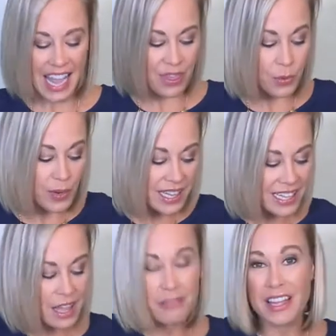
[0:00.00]
And the
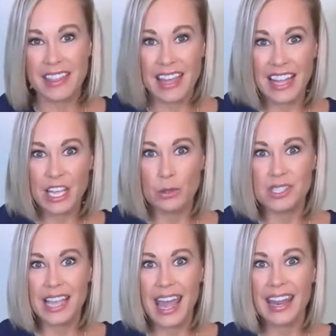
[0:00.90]
really lovely thing, like you
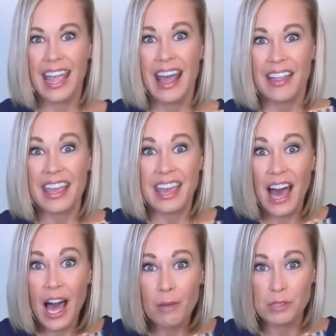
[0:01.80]
said, it
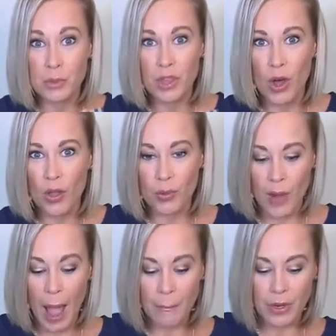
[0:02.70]
comes with all the
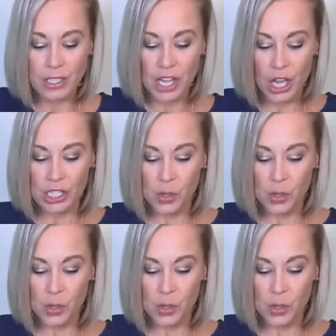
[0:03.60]
wrappers.